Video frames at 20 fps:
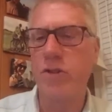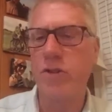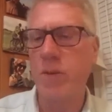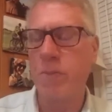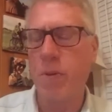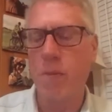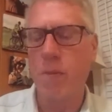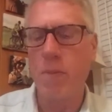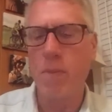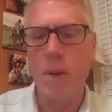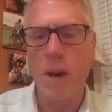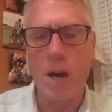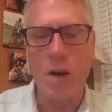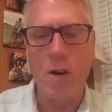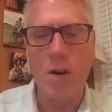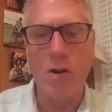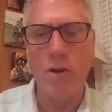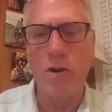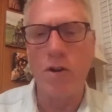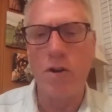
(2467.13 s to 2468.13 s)
the
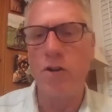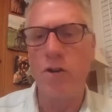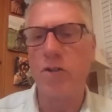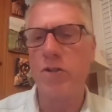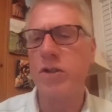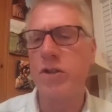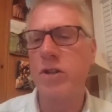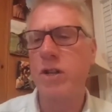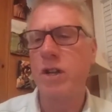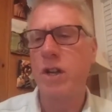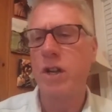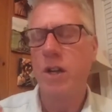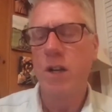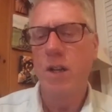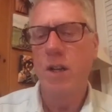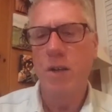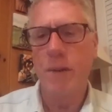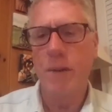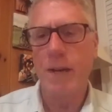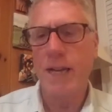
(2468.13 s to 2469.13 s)
promoters,
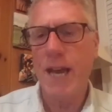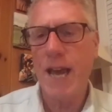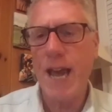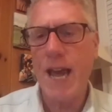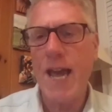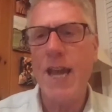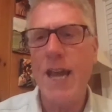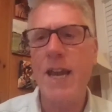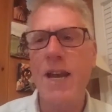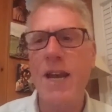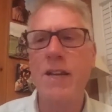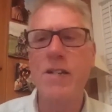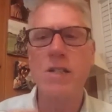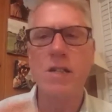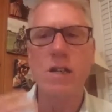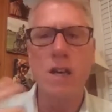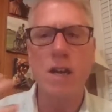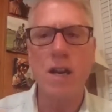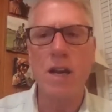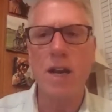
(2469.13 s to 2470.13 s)
the mechanics.